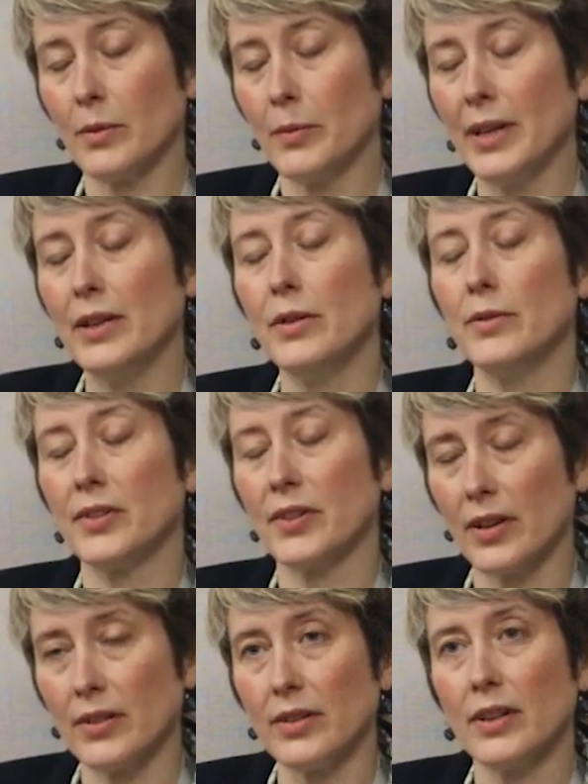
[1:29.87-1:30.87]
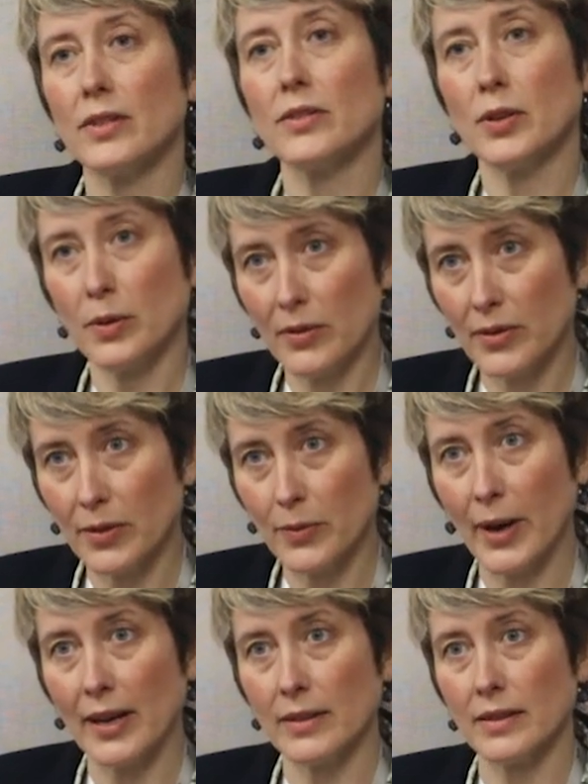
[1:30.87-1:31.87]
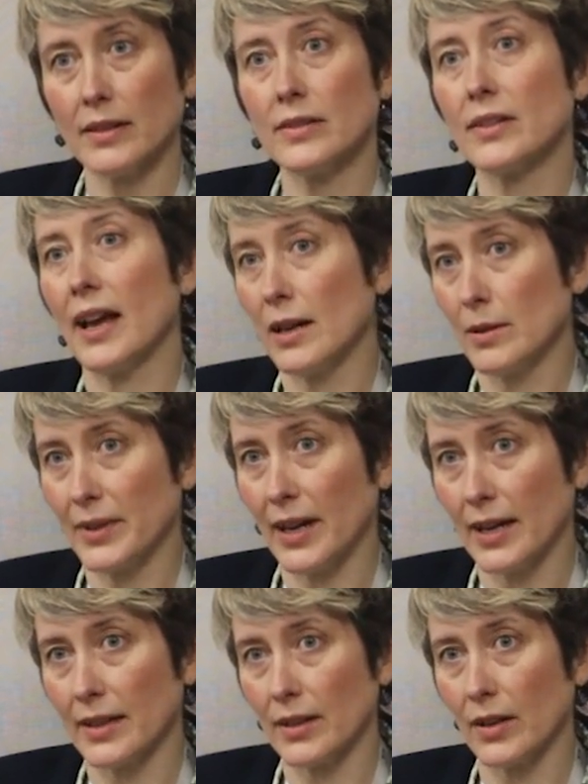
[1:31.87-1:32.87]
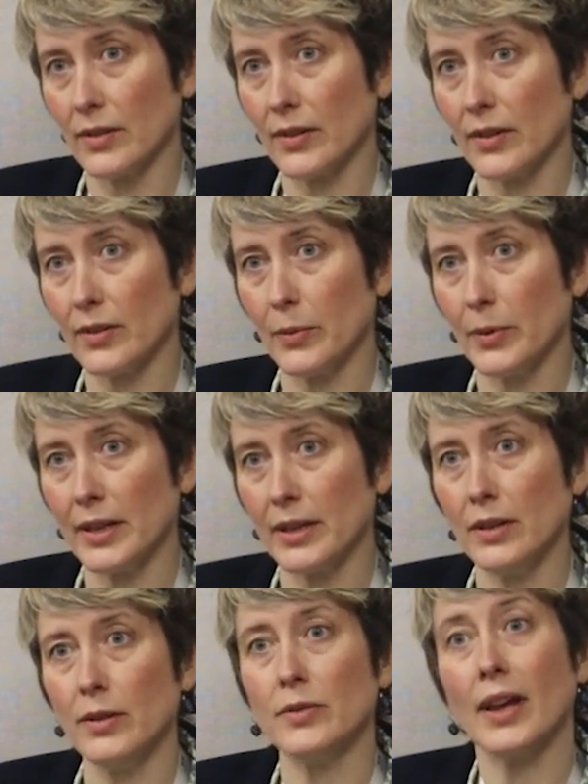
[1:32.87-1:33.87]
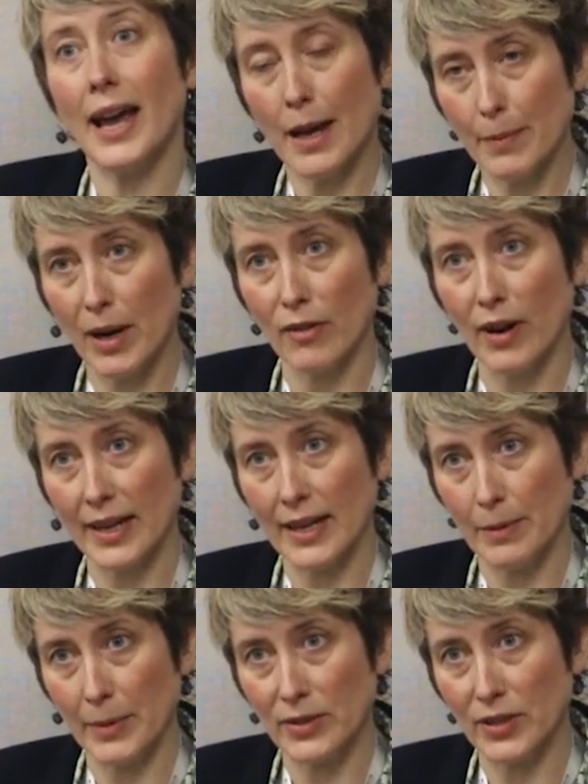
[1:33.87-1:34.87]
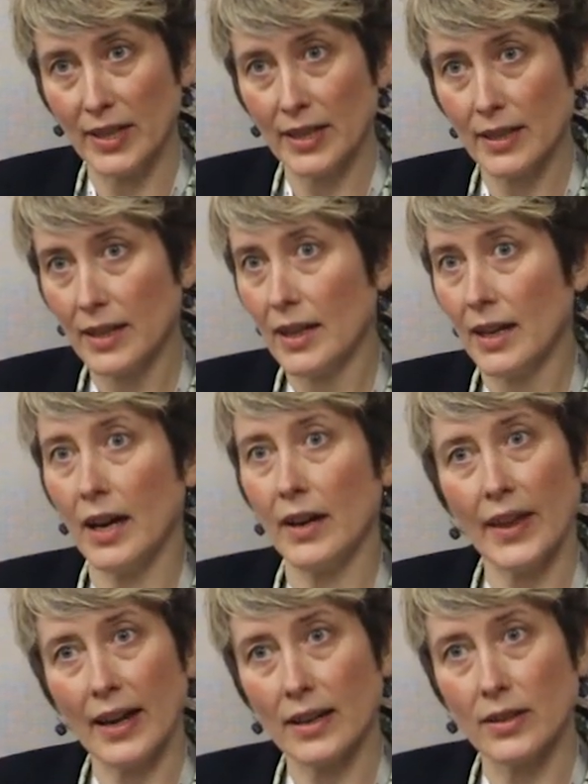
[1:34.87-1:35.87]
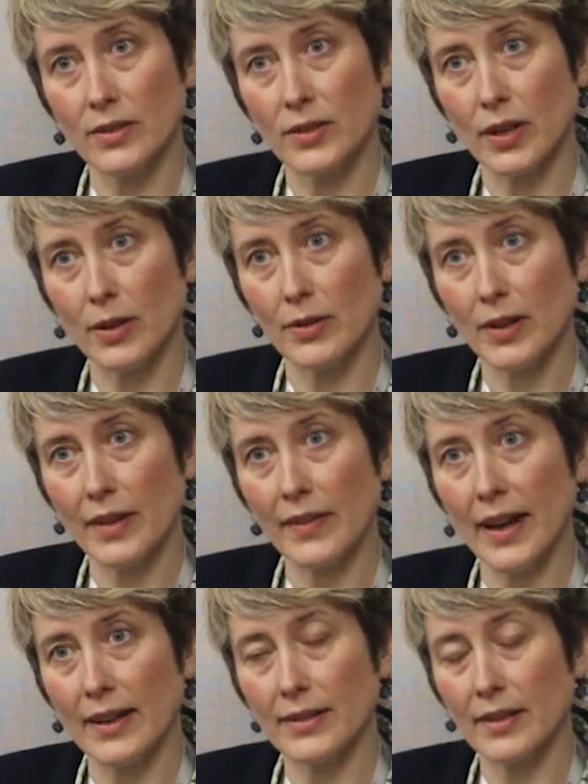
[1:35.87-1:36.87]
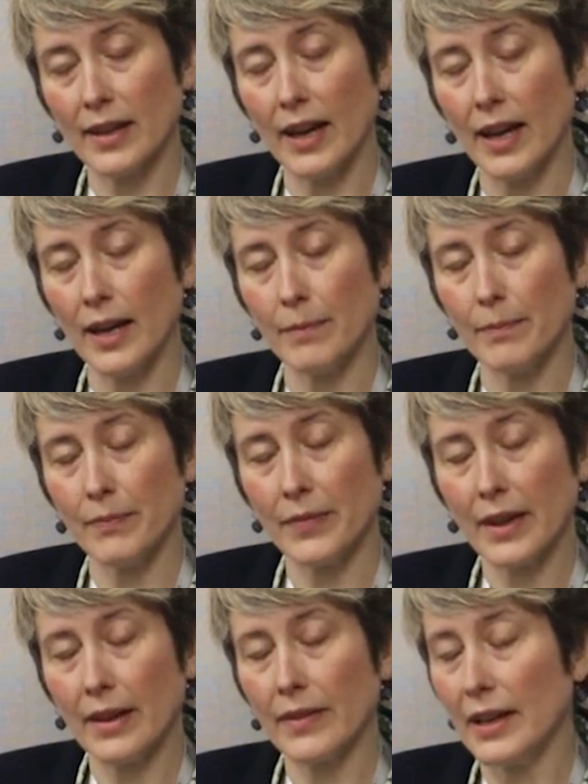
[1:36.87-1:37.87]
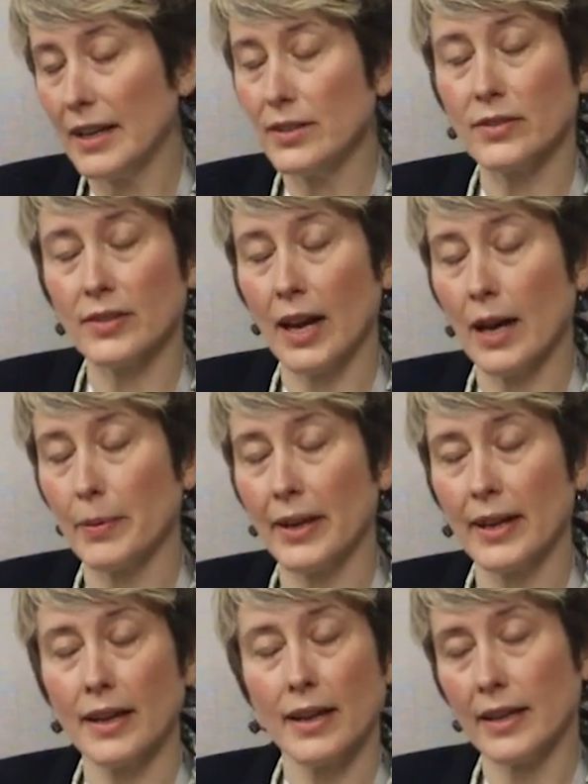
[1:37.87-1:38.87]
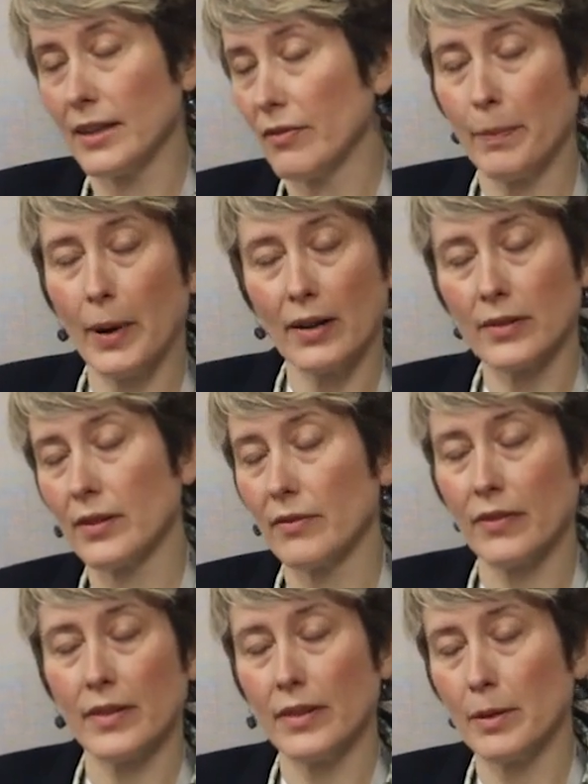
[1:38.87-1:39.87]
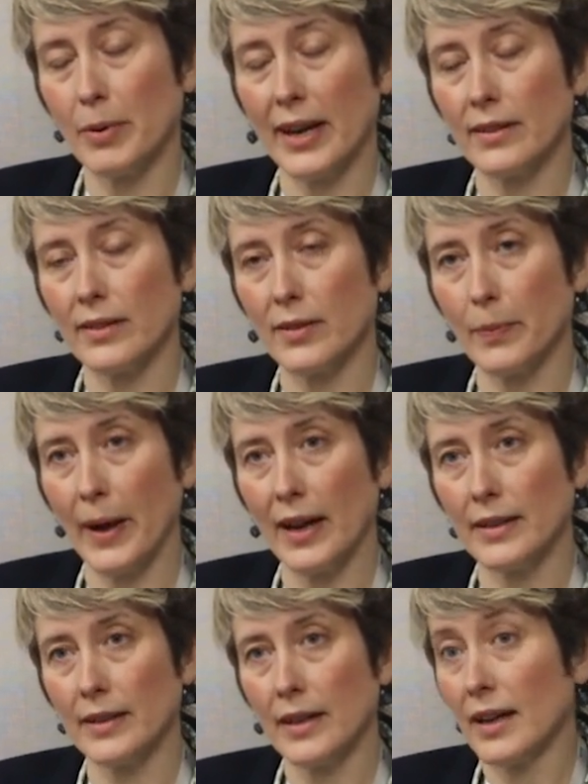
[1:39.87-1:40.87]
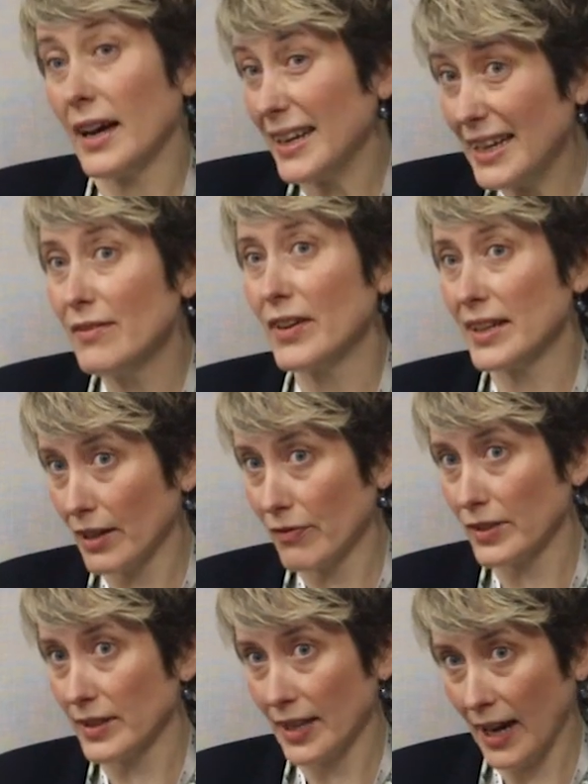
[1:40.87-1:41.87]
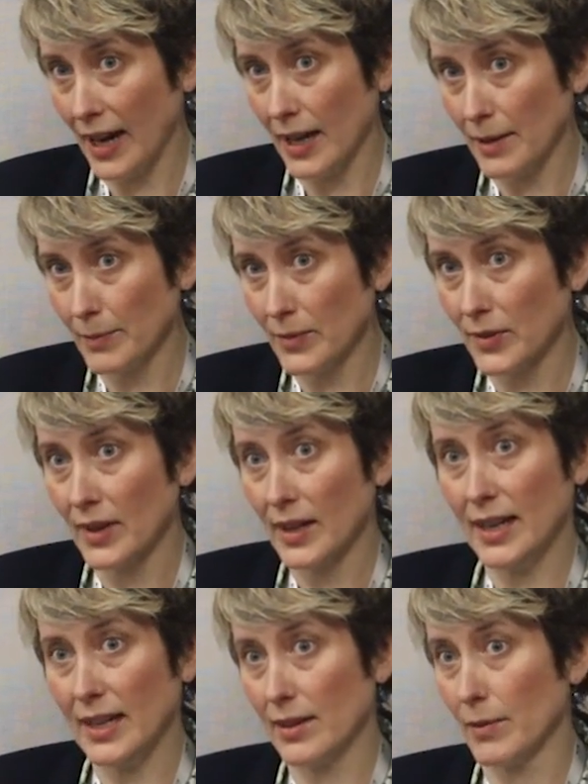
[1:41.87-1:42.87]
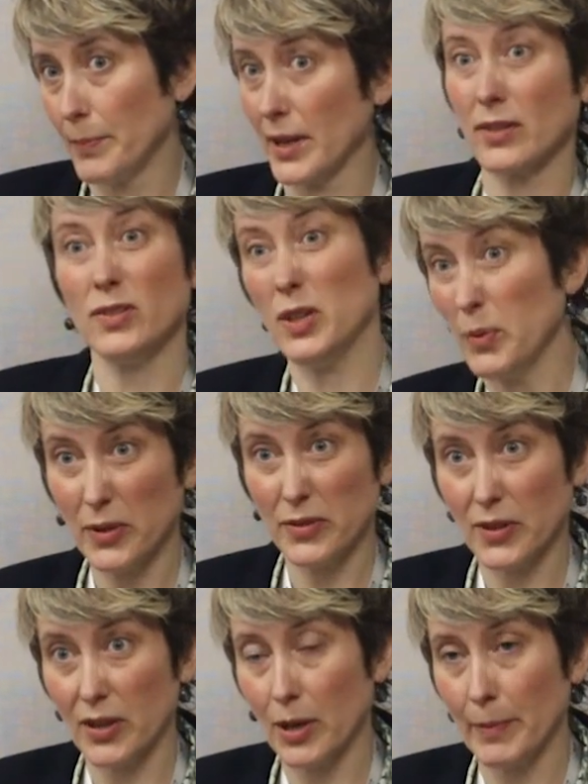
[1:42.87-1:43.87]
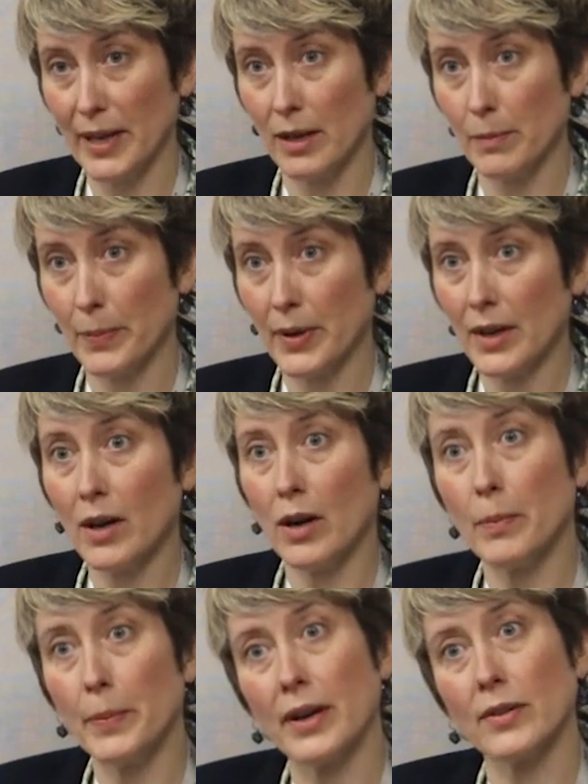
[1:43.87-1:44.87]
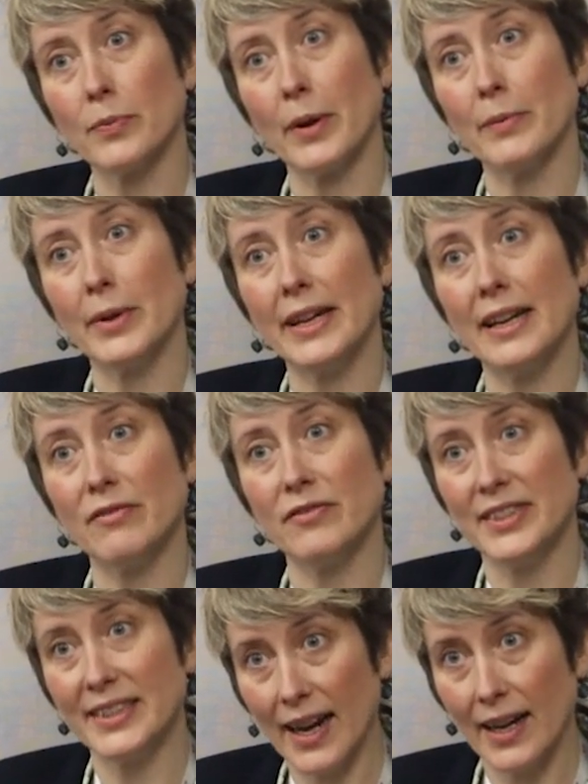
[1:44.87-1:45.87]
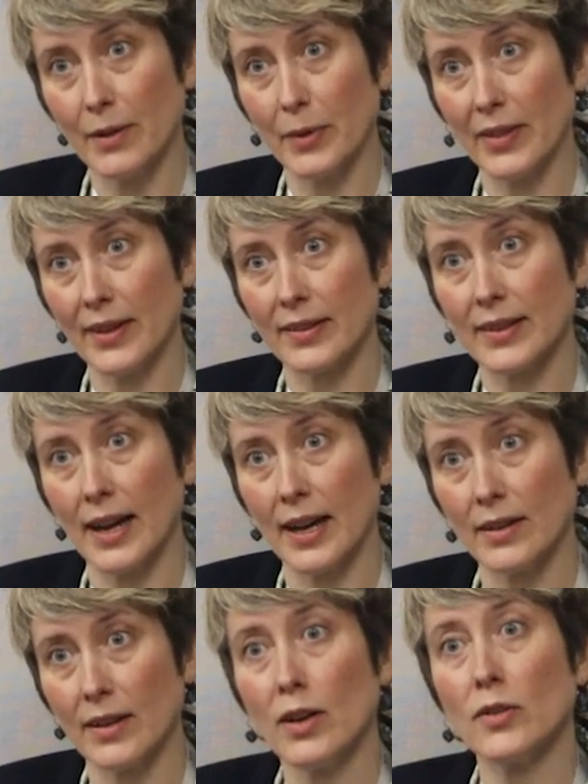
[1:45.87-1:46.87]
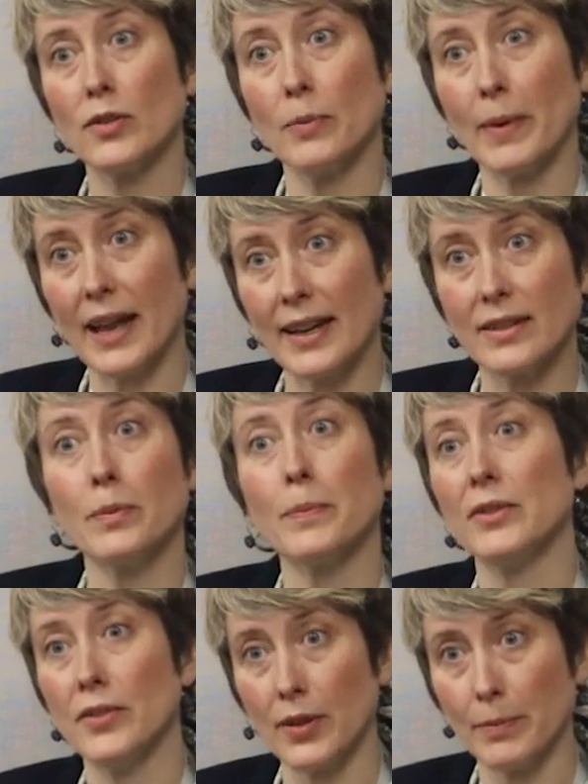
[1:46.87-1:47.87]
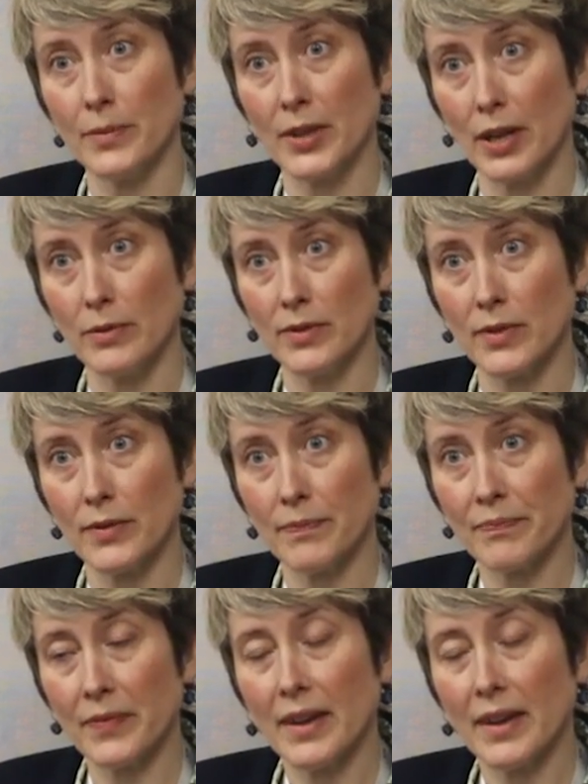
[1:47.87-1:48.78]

we use certain tools as well to help diagnosis, so we can use MRI imaging, and that can show that the lesions are happening in different parts of the brain and spine, and even at different times, either because new ones are coming up or because when we give dye with the scan, some light up and some don't.